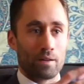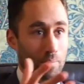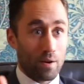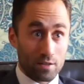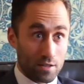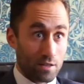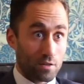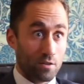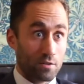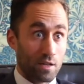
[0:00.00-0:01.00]
Passing this
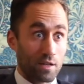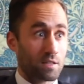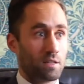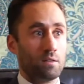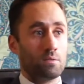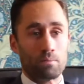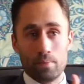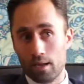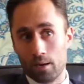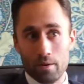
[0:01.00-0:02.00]
contest and
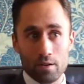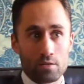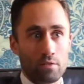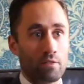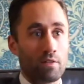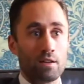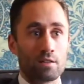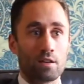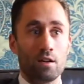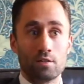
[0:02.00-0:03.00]
being a master of Havana
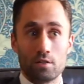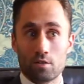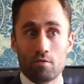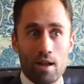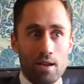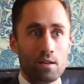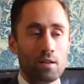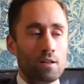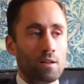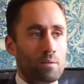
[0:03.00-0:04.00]
cigars is great,
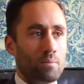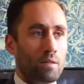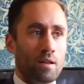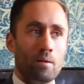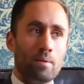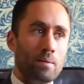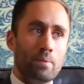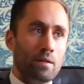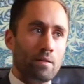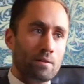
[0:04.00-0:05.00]
but there are
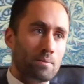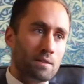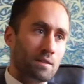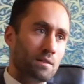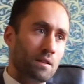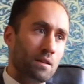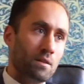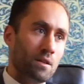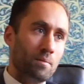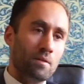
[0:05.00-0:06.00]
people in this business that
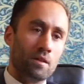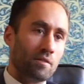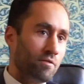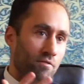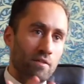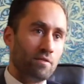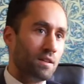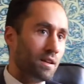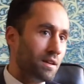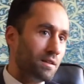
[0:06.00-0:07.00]
been doing it for 50
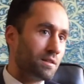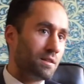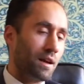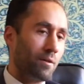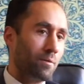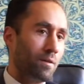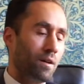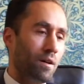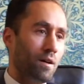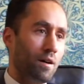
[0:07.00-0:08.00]
years that
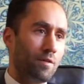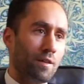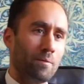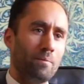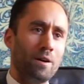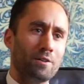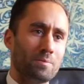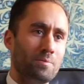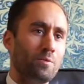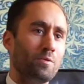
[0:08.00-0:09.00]
are, I think,
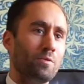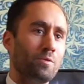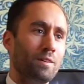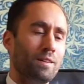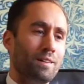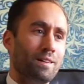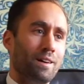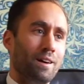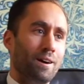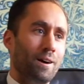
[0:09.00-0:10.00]
much more.
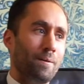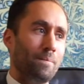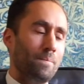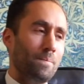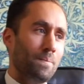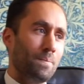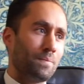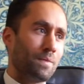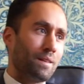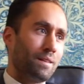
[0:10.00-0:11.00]

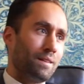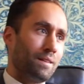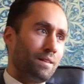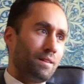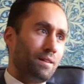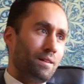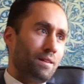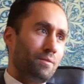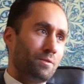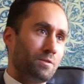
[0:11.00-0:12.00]

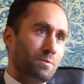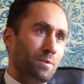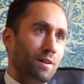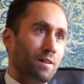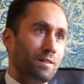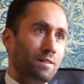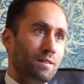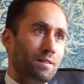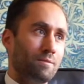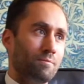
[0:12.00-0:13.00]
What's the word?
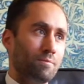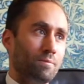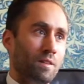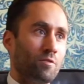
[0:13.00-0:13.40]
They've